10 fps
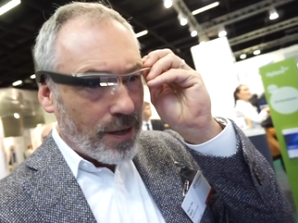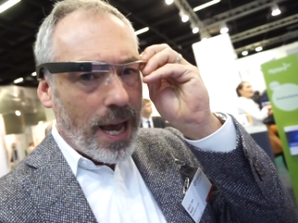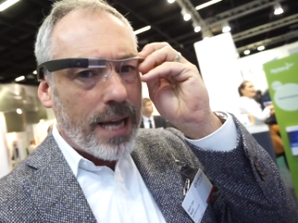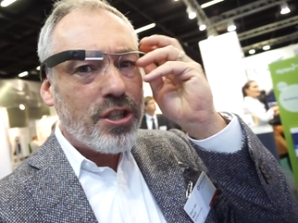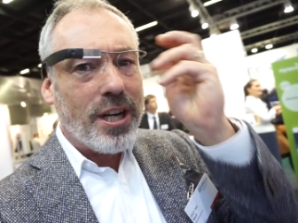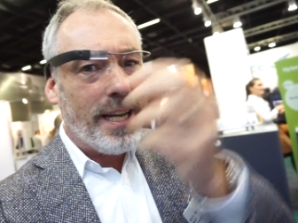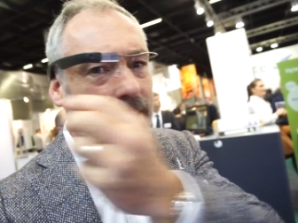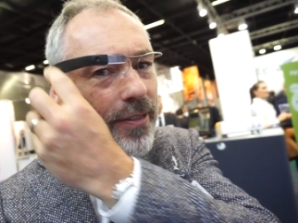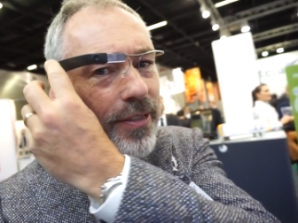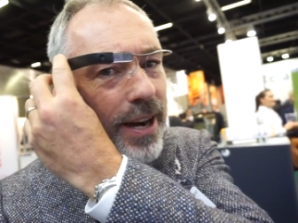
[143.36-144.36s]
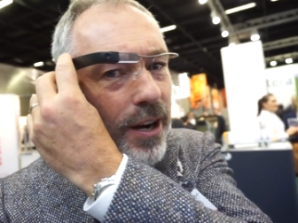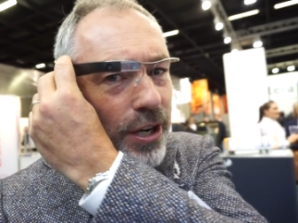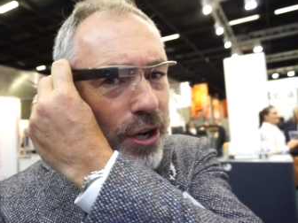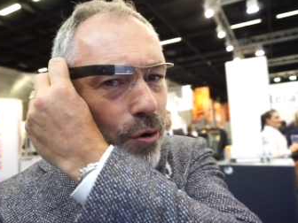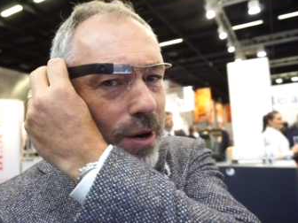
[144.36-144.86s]
Actually, there
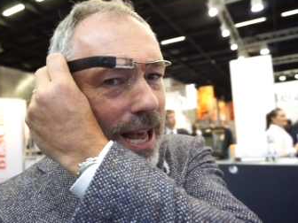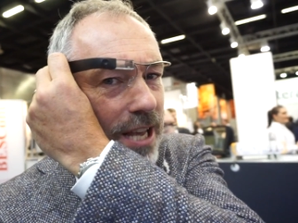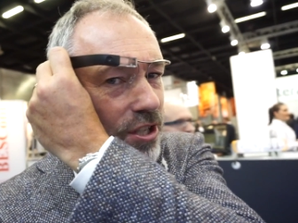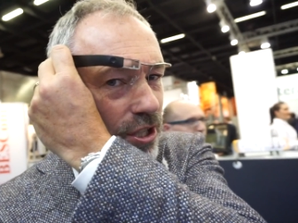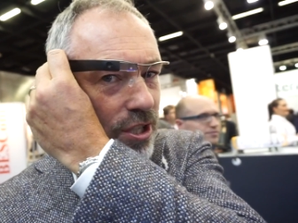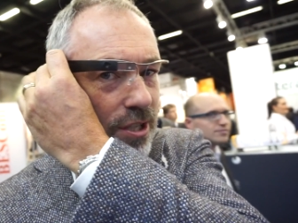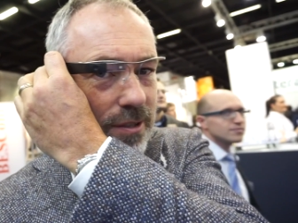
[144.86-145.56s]
are no glasses.